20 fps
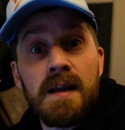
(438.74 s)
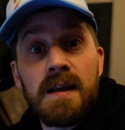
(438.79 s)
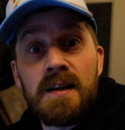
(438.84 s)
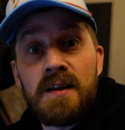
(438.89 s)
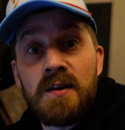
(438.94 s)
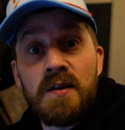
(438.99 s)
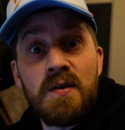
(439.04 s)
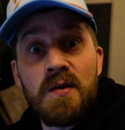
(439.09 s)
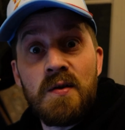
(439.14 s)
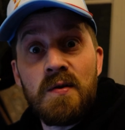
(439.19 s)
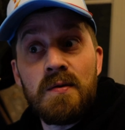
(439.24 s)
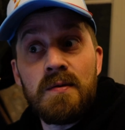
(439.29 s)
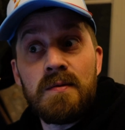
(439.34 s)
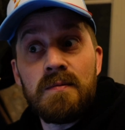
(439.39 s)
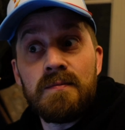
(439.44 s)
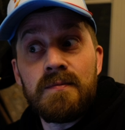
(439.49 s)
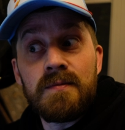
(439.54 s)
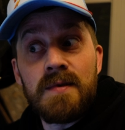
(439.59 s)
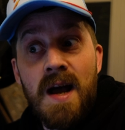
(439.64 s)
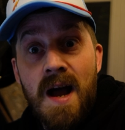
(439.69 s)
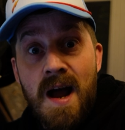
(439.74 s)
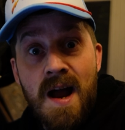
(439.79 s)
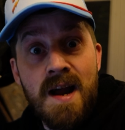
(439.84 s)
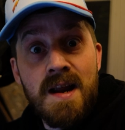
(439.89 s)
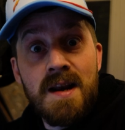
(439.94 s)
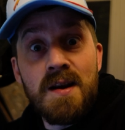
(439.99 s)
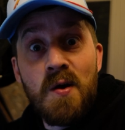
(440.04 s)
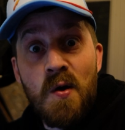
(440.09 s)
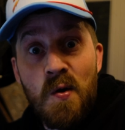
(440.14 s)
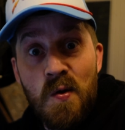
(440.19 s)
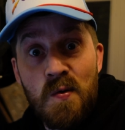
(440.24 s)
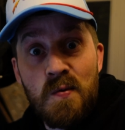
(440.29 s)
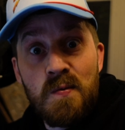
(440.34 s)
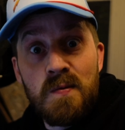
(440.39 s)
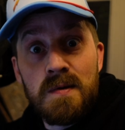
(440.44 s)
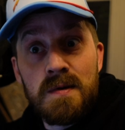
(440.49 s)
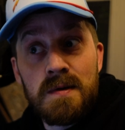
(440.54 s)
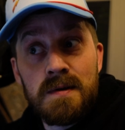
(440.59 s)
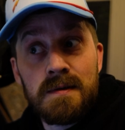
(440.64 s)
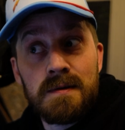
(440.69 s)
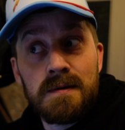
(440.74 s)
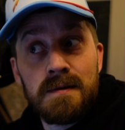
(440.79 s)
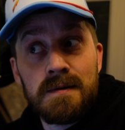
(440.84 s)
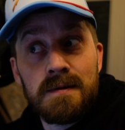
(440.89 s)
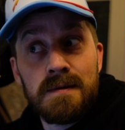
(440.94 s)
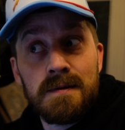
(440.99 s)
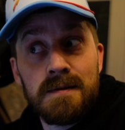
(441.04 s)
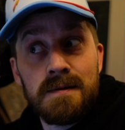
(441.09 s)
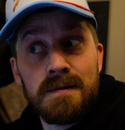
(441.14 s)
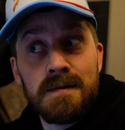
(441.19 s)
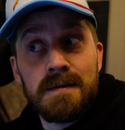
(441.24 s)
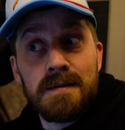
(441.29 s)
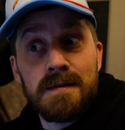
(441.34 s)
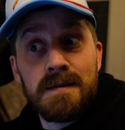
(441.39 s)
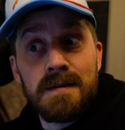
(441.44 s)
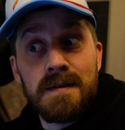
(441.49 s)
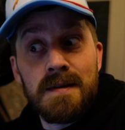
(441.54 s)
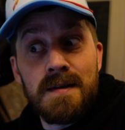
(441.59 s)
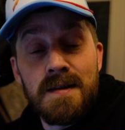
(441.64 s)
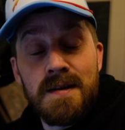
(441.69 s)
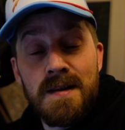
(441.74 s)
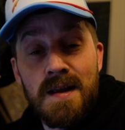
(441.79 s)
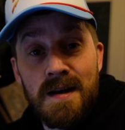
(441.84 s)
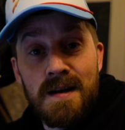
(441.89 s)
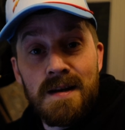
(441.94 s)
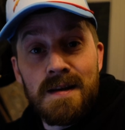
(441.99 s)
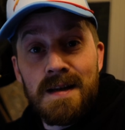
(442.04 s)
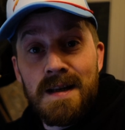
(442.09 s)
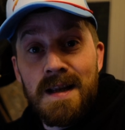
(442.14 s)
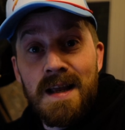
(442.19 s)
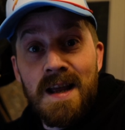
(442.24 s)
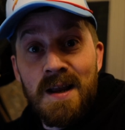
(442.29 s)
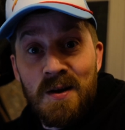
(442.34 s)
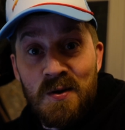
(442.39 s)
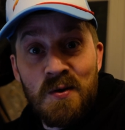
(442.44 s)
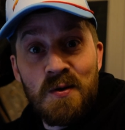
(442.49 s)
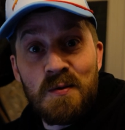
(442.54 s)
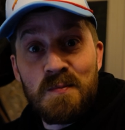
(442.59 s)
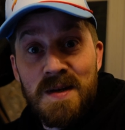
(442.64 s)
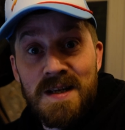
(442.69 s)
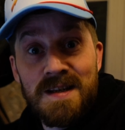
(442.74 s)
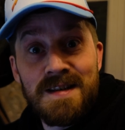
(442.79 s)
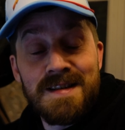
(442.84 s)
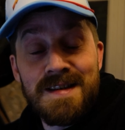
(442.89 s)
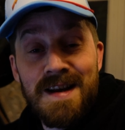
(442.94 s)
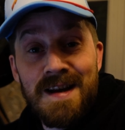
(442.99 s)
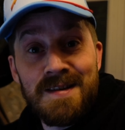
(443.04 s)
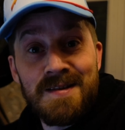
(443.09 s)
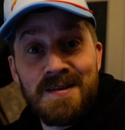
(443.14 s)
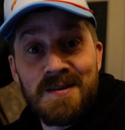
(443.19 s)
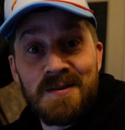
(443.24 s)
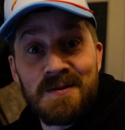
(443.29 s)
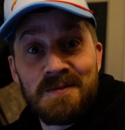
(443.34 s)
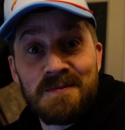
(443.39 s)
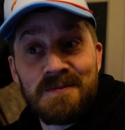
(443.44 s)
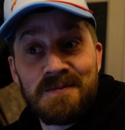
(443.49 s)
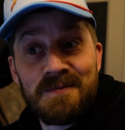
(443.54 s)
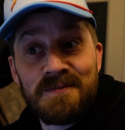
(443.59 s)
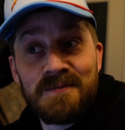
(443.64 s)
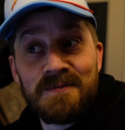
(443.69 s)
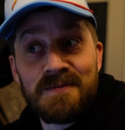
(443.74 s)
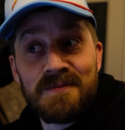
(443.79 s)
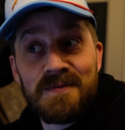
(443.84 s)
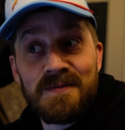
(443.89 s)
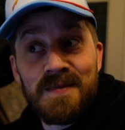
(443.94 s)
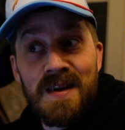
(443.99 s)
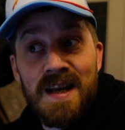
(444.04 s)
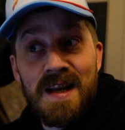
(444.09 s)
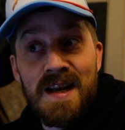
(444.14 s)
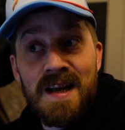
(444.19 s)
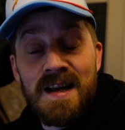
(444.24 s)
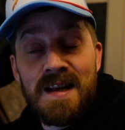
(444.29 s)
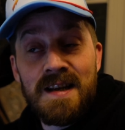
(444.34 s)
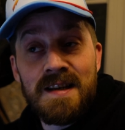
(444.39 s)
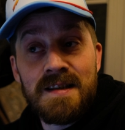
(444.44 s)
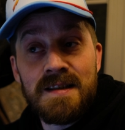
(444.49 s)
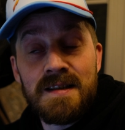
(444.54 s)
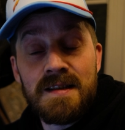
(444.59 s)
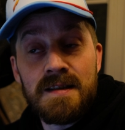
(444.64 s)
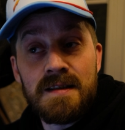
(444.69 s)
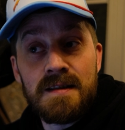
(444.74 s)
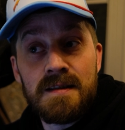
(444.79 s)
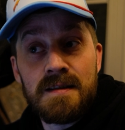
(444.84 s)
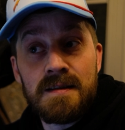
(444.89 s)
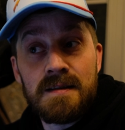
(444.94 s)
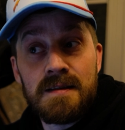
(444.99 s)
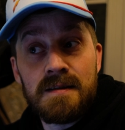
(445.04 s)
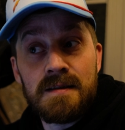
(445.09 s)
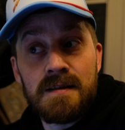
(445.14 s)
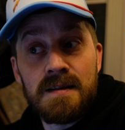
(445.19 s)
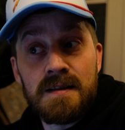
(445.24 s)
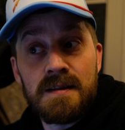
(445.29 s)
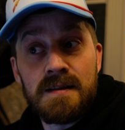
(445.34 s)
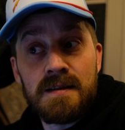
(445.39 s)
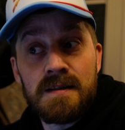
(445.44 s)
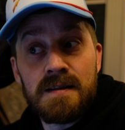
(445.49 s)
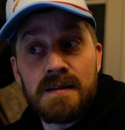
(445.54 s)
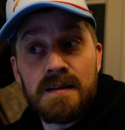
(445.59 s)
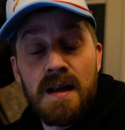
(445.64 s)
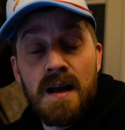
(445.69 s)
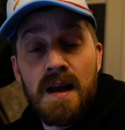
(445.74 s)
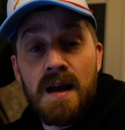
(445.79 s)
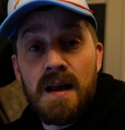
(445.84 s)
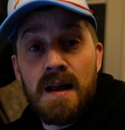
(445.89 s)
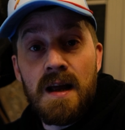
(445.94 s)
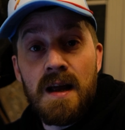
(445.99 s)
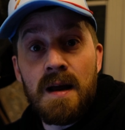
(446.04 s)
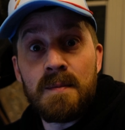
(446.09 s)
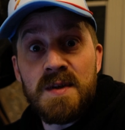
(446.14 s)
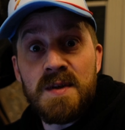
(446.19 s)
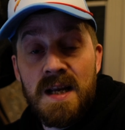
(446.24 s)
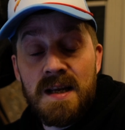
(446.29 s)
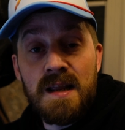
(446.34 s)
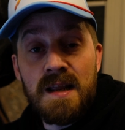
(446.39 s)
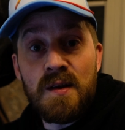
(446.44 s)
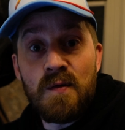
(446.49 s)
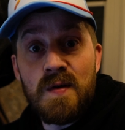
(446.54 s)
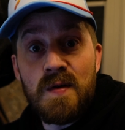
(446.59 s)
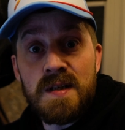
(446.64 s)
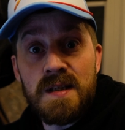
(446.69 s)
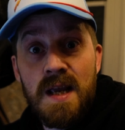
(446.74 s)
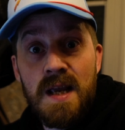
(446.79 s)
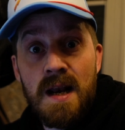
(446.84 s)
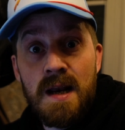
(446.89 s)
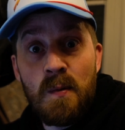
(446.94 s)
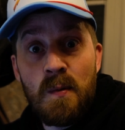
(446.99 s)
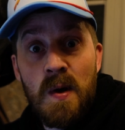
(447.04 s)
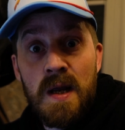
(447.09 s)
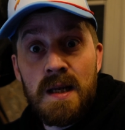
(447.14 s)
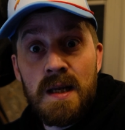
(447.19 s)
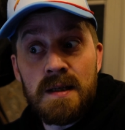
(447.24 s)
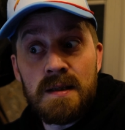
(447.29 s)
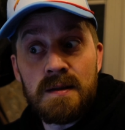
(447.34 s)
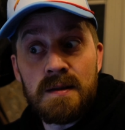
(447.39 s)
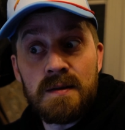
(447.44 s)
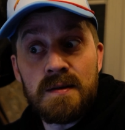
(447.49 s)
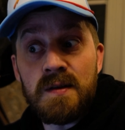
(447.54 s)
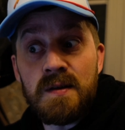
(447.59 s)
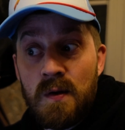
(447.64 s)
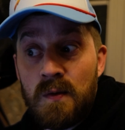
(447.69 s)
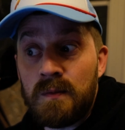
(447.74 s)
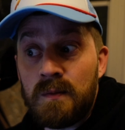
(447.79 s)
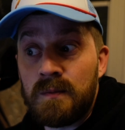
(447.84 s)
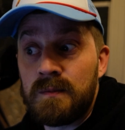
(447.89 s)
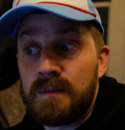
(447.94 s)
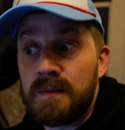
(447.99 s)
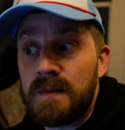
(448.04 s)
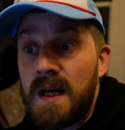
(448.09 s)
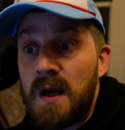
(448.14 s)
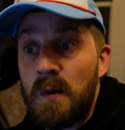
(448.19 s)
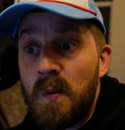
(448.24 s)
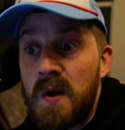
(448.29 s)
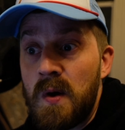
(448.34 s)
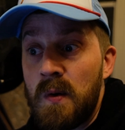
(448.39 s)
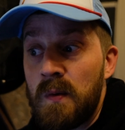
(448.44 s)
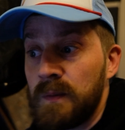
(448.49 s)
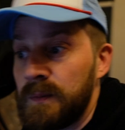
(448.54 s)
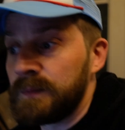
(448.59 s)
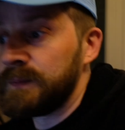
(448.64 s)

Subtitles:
you know that I know that it could be a disaster. And I'm taking the risk anyway. So here we go.